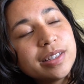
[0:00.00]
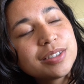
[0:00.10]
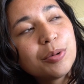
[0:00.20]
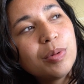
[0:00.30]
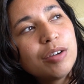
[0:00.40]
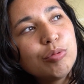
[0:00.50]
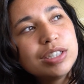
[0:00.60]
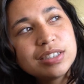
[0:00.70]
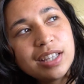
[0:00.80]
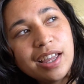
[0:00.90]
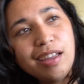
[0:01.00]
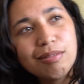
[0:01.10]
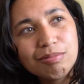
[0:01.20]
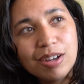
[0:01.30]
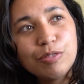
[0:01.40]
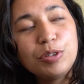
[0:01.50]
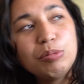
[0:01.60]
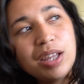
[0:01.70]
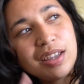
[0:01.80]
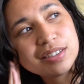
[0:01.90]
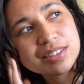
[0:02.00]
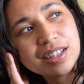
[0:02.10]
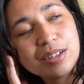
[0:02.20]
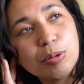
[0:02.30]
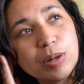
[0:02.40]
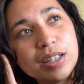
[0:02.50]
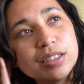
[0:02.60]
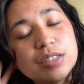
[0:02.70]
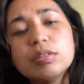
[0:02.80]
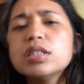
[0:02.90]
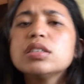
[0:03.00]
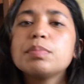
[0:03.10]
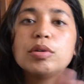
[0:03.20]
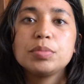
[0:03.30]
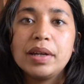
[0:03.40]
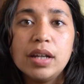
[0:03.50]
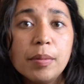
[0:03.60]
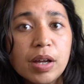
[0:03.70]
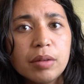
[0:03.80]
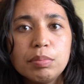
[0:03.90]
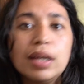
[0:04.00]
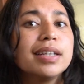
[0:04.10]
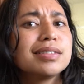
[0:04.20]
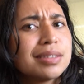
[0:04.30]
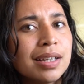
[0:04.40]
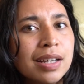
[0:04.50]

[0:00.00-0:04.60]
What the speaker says: So what if we stay a few days in Hawaii too? This is post-pandemic plans.